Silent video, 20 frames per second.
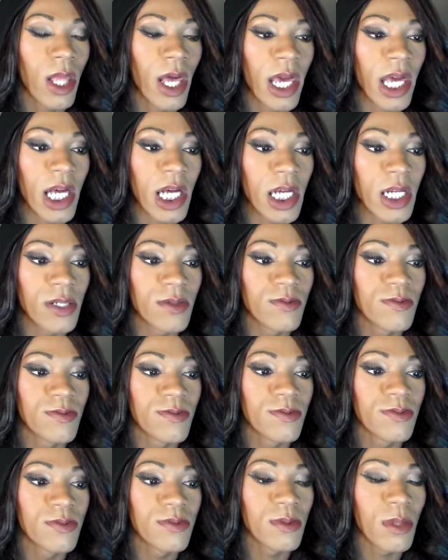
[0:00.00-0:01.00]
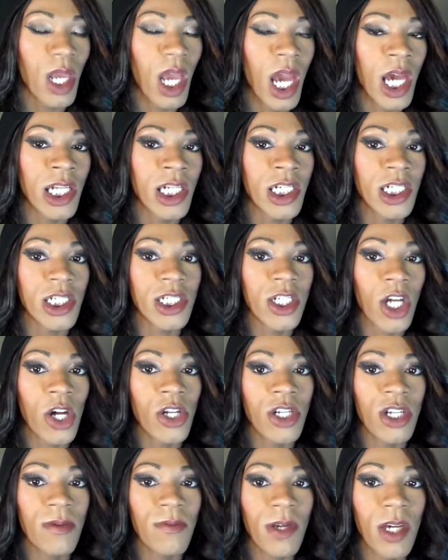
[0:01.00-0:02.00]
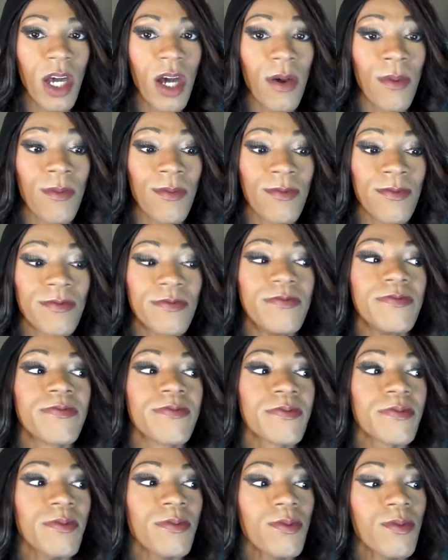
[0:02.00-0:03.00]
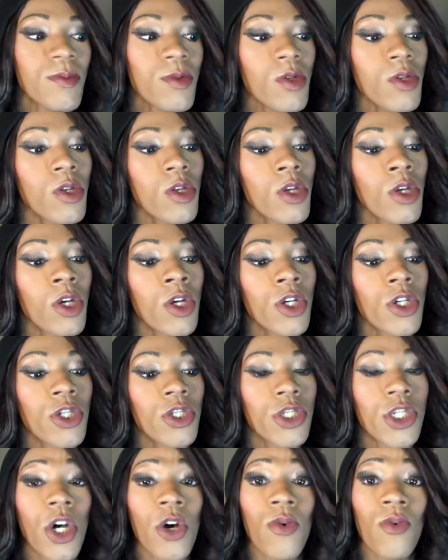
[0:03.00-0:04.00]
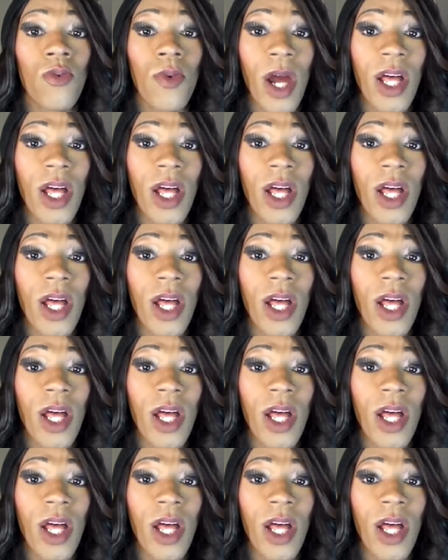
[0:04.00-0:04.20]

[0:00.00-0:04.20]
Like, and it's starting to become so